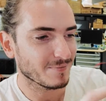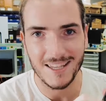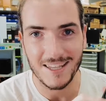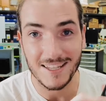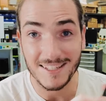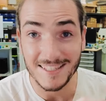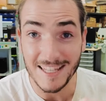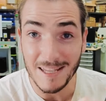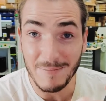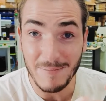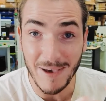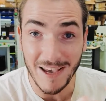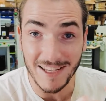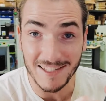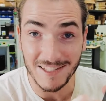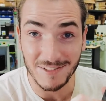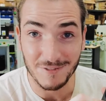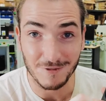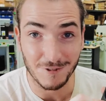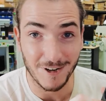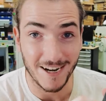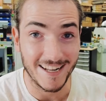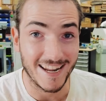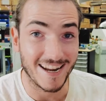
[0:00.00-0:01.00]
You see
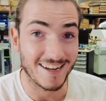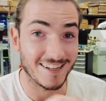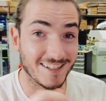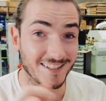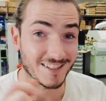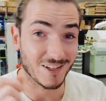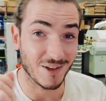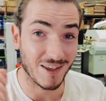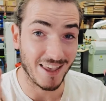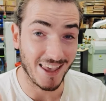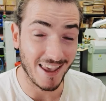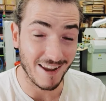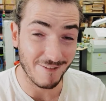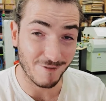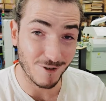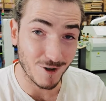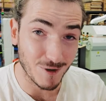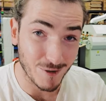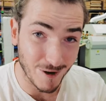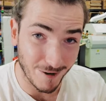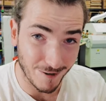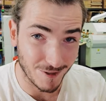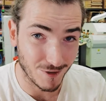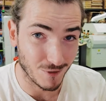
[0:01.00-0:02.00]
passive radiators
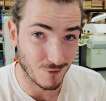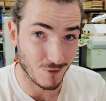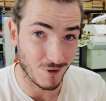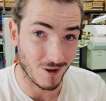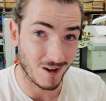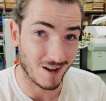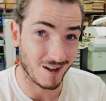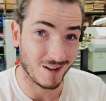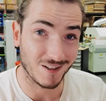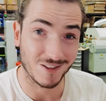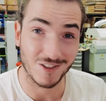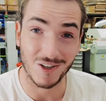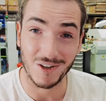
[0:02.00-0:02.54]
everywhere in the wild